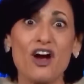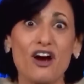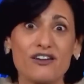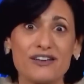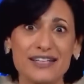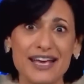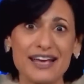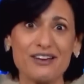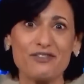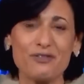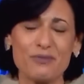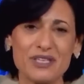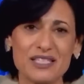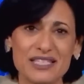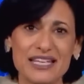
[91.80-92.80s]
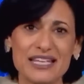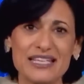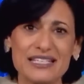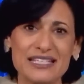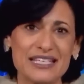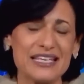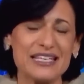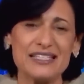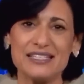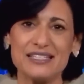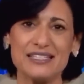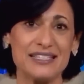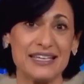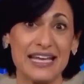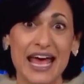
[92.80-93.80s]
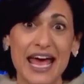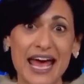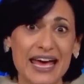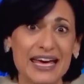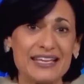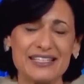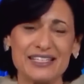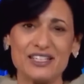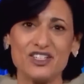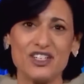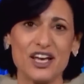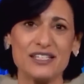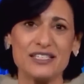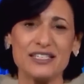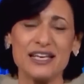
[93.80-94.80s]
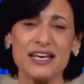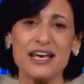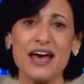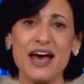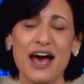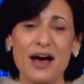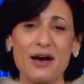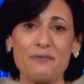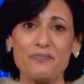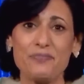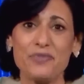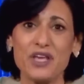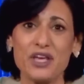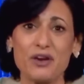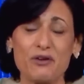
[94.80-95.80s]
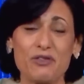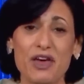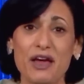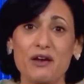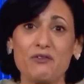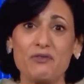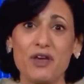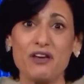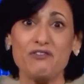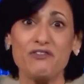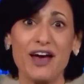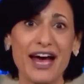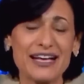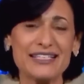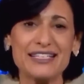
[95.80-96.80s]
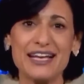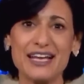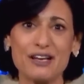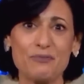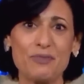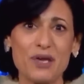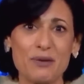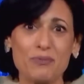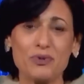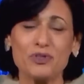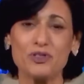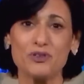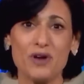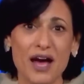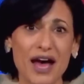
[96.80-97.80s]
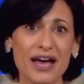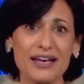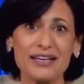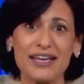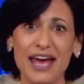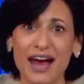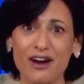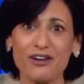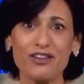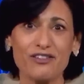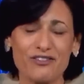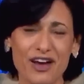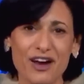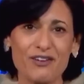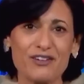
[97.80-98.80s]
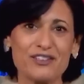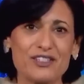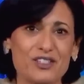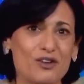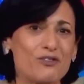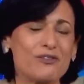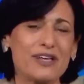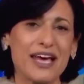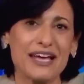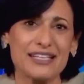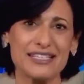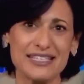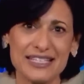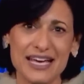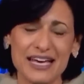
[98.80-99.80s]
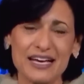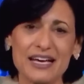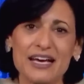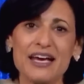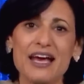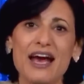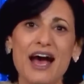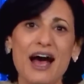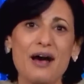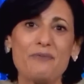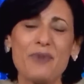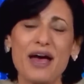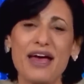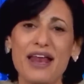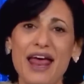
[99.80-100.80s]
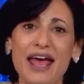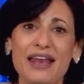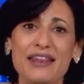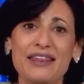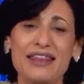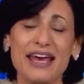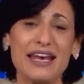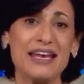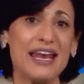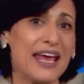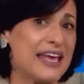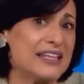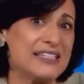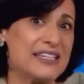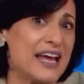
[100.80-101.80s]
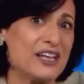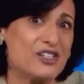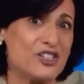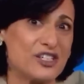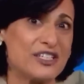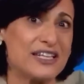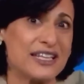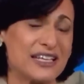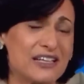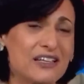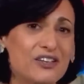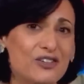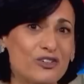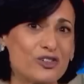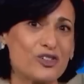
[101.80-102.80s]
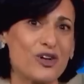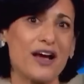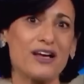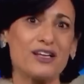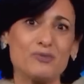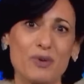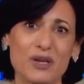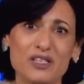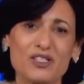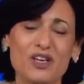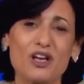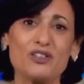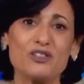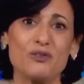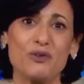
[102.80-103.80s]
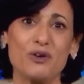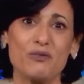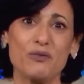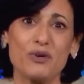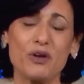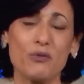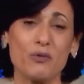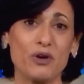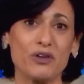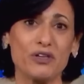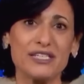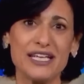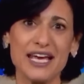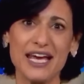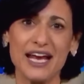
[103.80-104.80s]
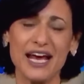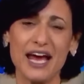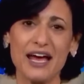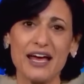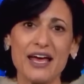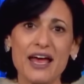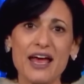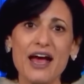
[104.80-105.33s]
Our data from the CDC today suggests, um, you know, that that vaccinated people do not carry the virus, don't get sick, um, and, and, that it's not just in the clinical trials, but it's also in real world data.